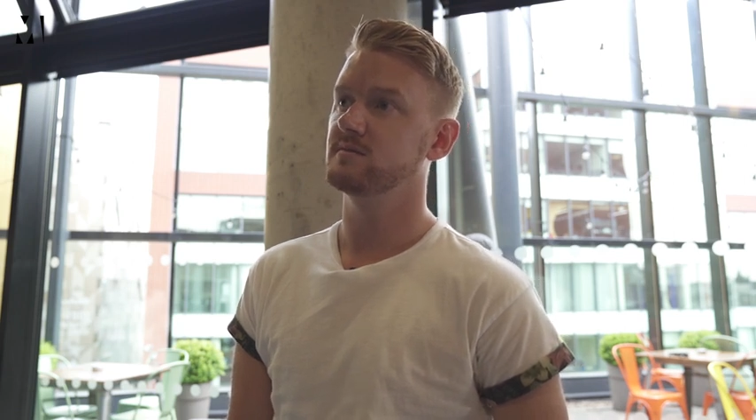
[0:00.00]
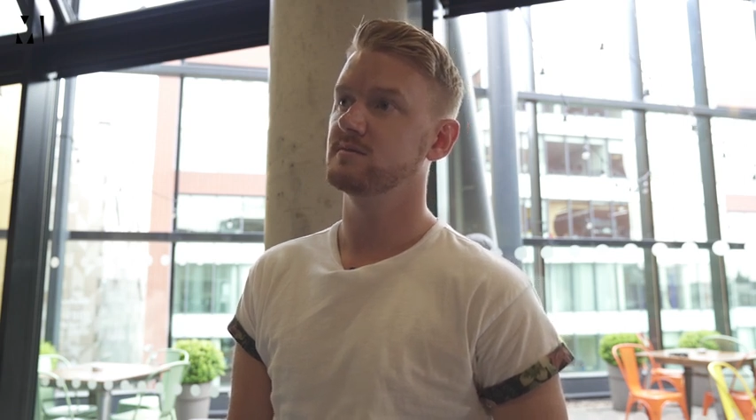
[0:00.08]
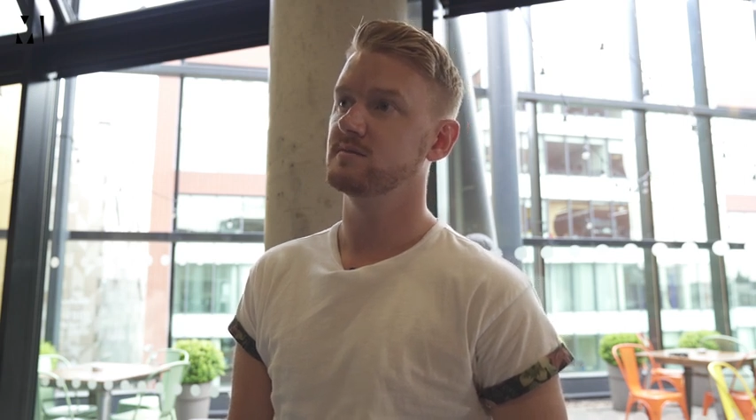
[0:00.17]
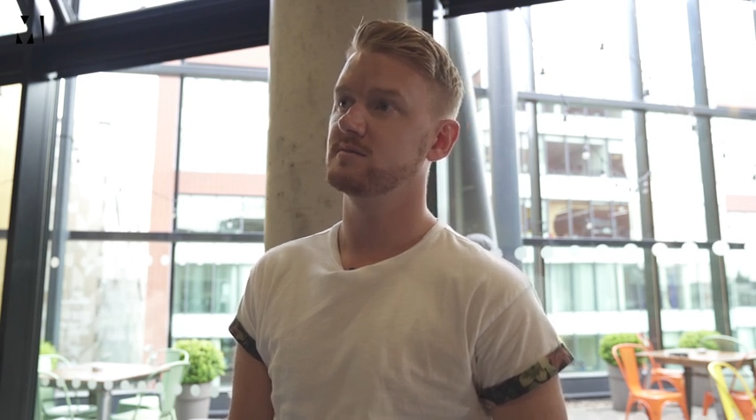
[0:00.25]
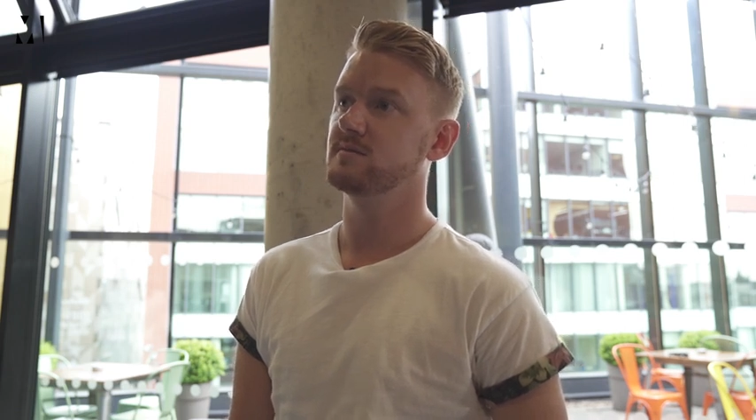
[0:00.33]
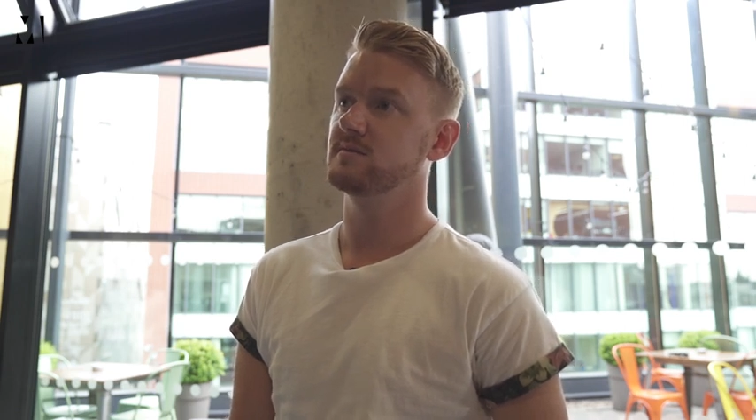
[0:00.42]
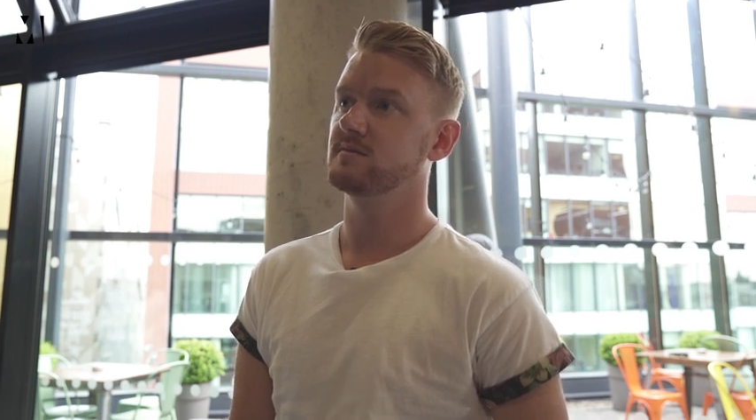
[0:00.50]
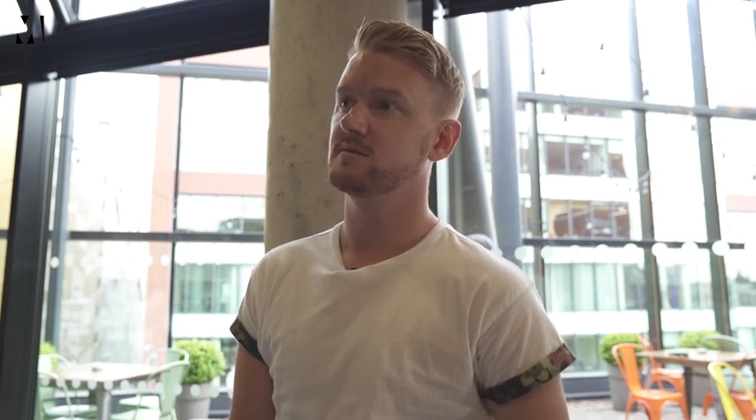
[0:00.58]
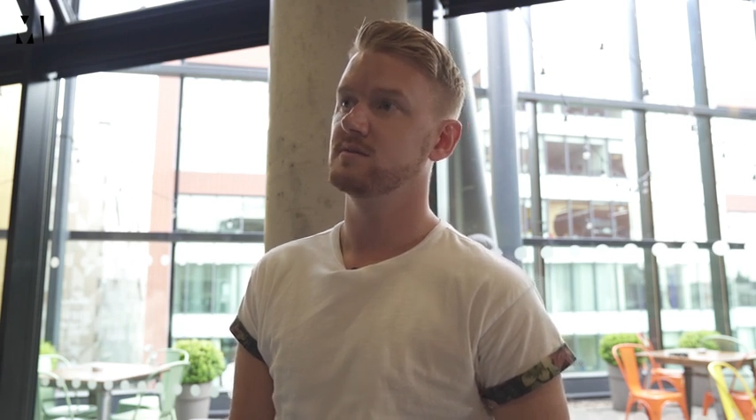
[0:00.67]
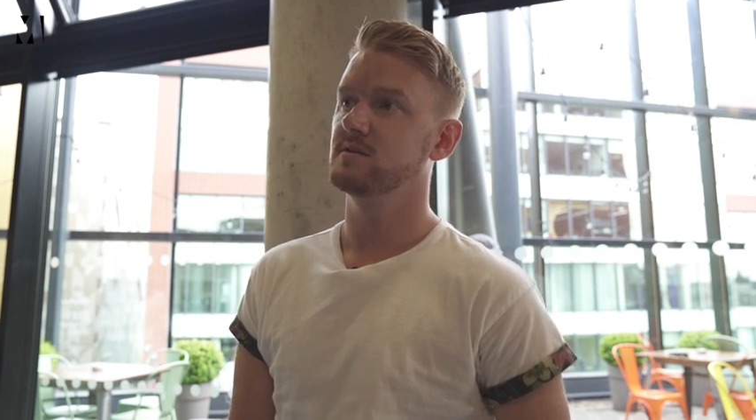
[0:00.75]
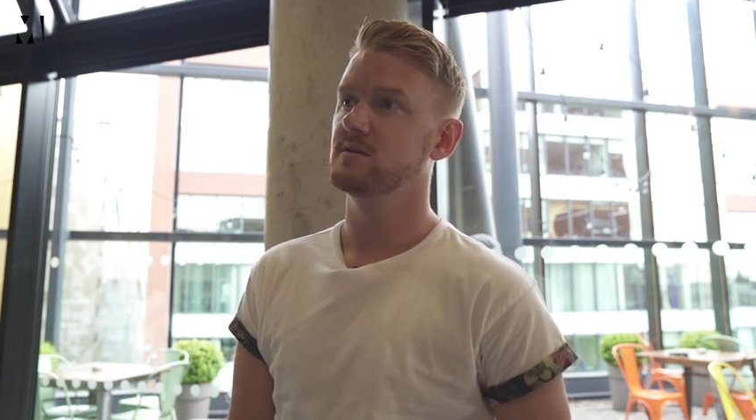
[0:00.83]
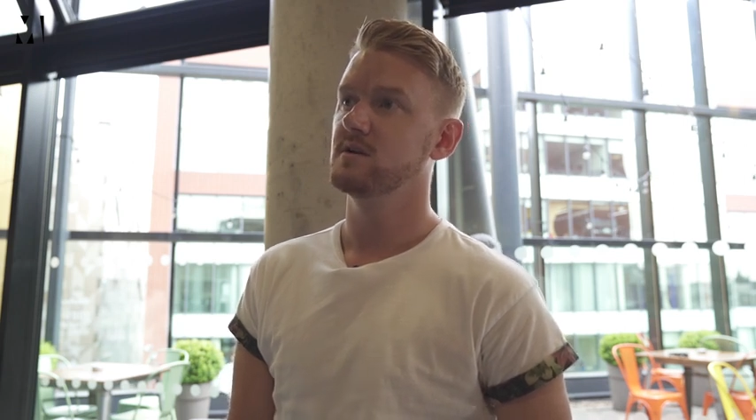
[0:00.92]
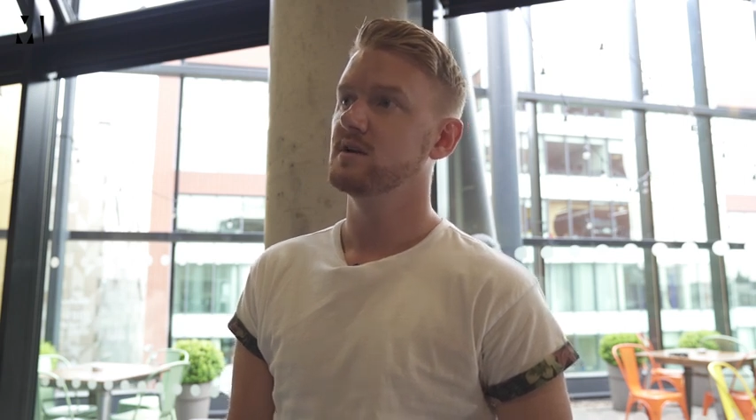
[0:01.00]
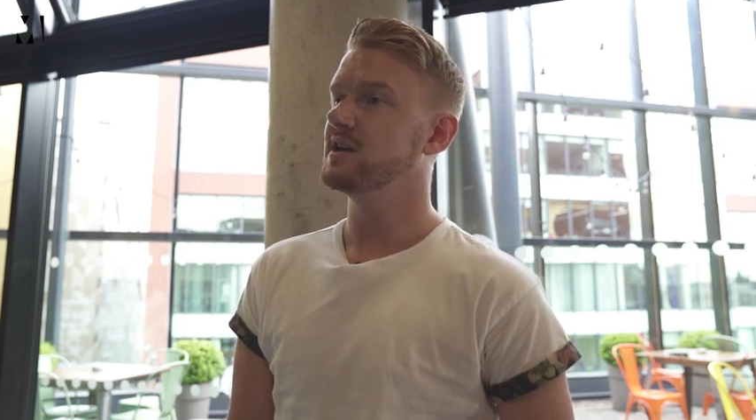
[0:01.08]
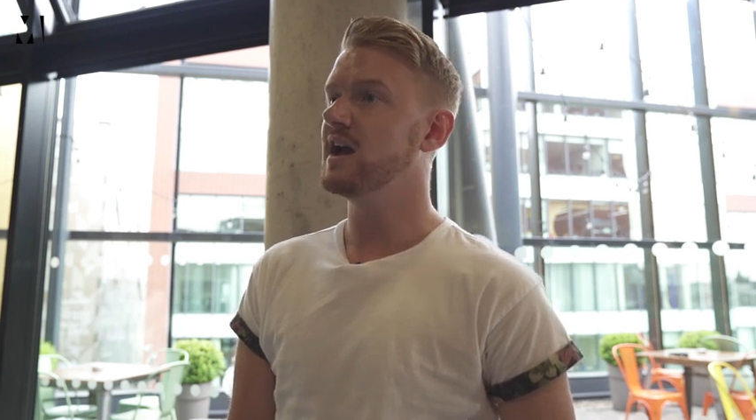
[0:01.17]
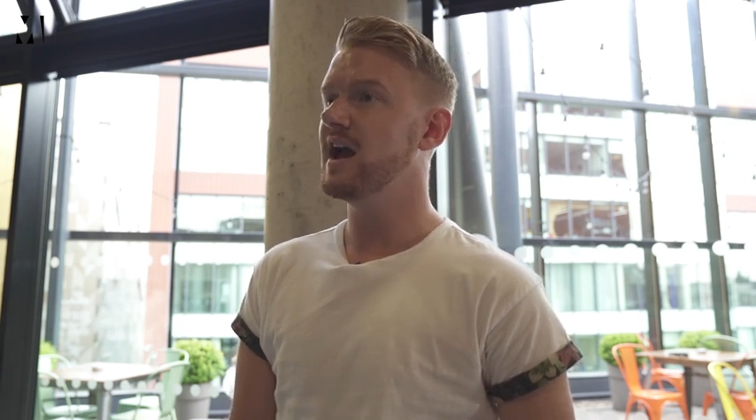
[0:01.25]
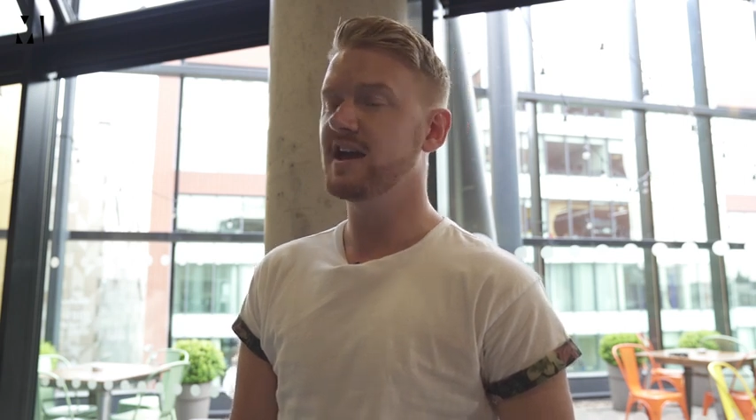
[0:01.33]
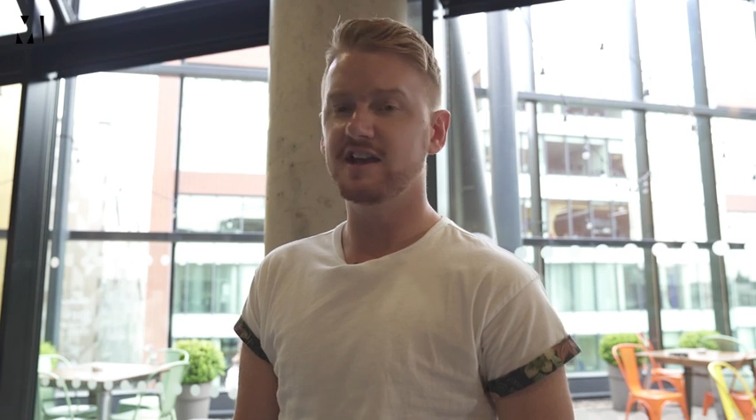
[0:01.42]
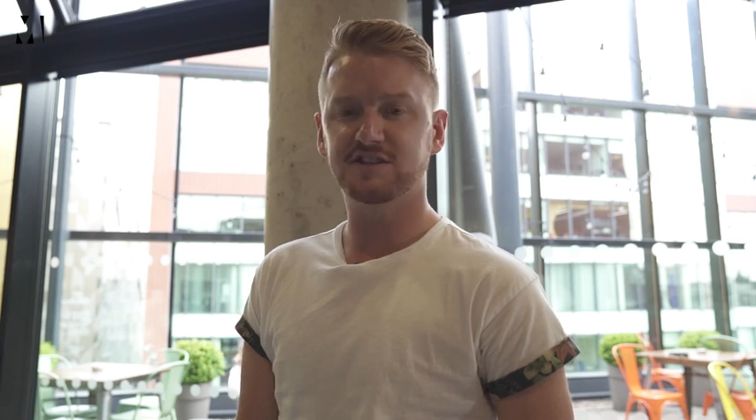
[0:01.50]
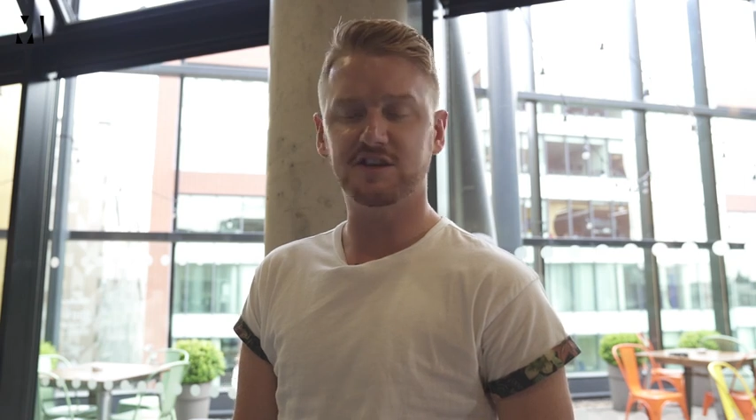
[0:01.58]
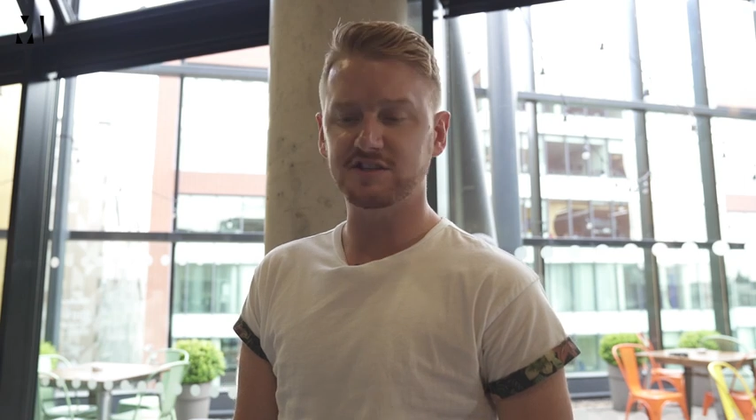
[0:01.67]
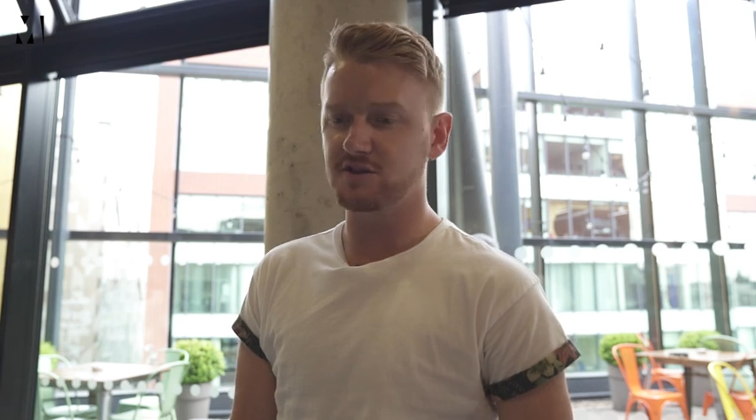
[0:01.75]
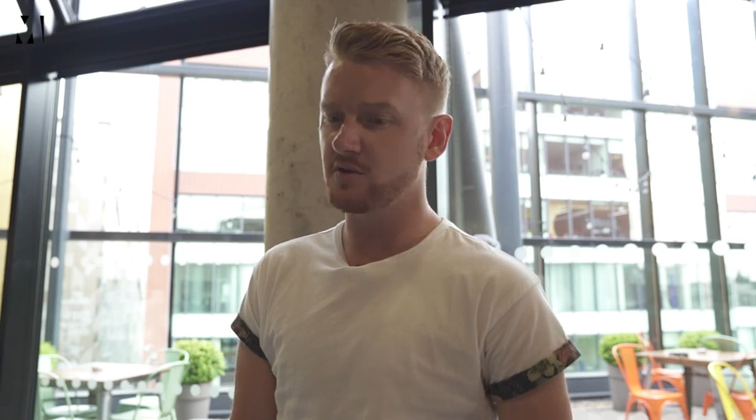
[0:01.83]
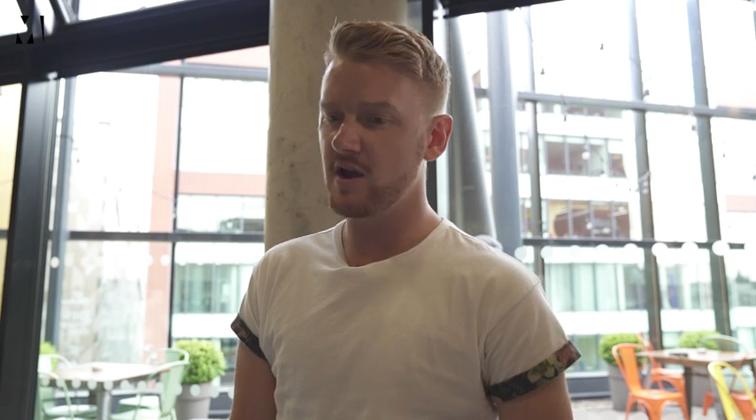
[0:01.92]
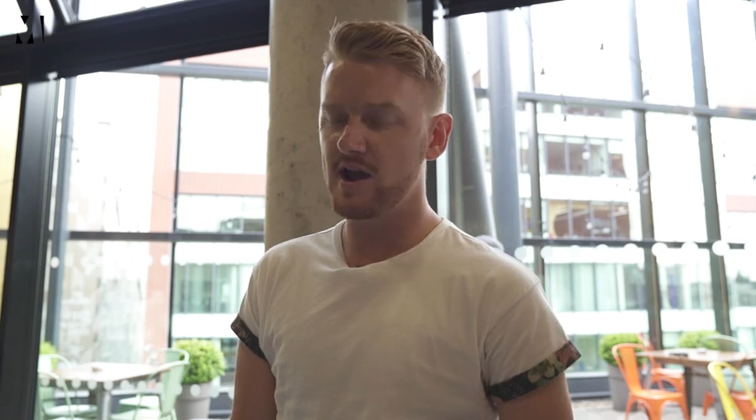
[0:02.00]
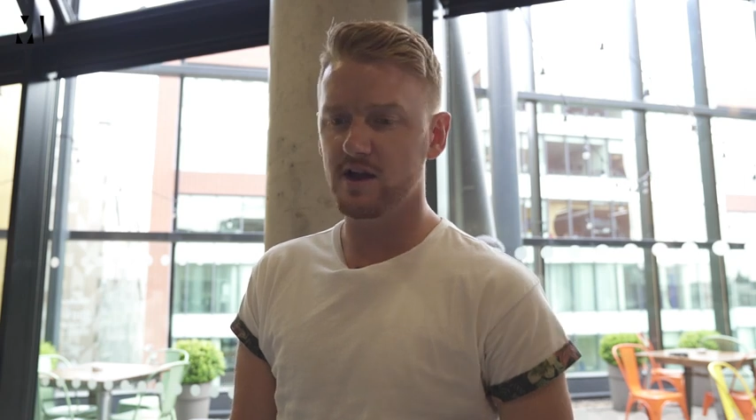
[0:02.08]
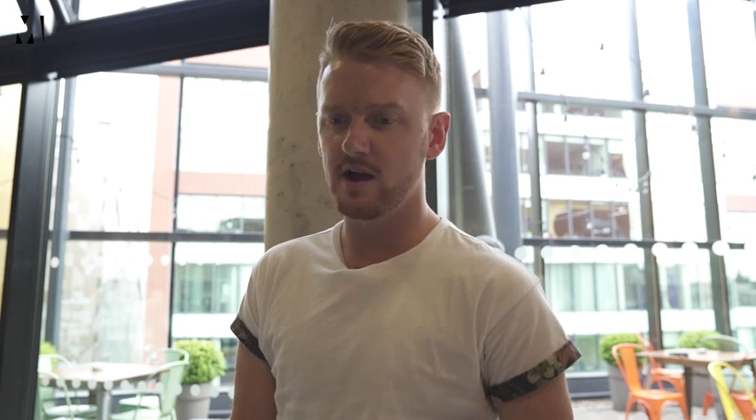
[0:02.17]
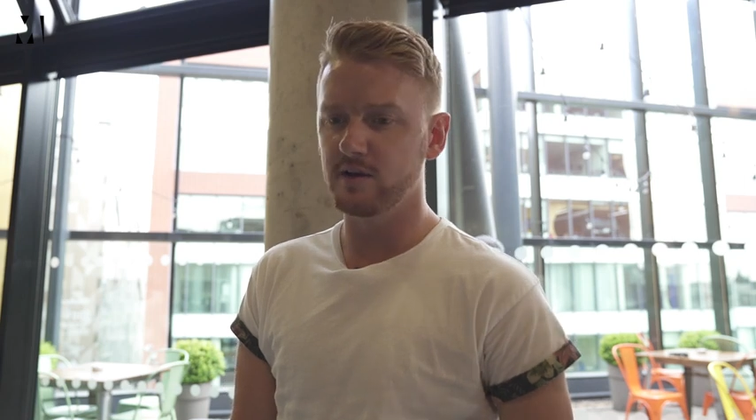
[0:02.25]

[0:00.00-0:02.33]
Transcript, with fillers: And so heavily involved in yeah, it's, it's great.